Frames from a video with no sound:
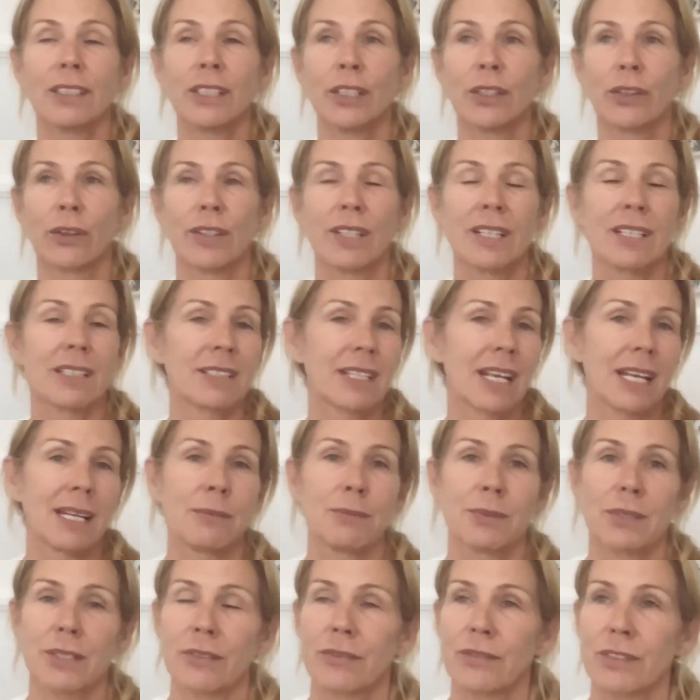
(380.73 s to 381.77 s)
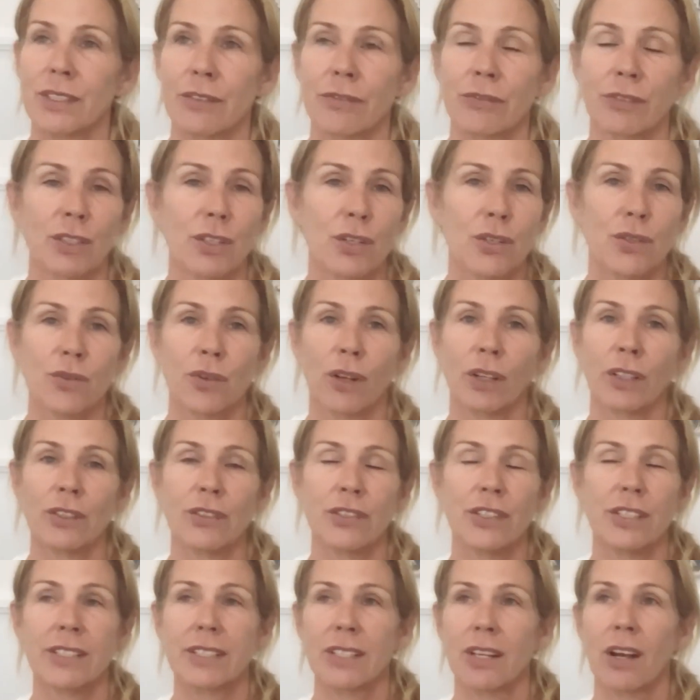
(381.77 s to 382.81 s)
There's heaps of different
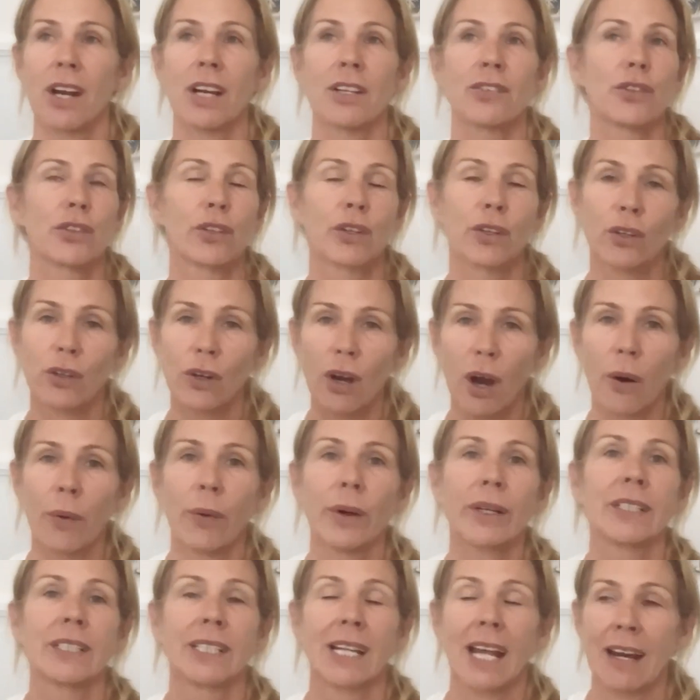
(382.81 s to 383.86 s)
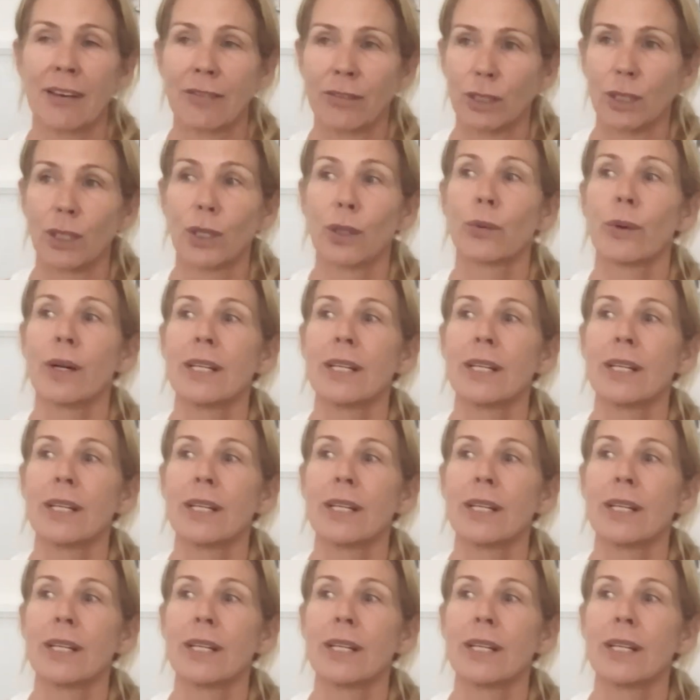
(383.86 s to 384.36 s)
astrology sites you can go on and have a look.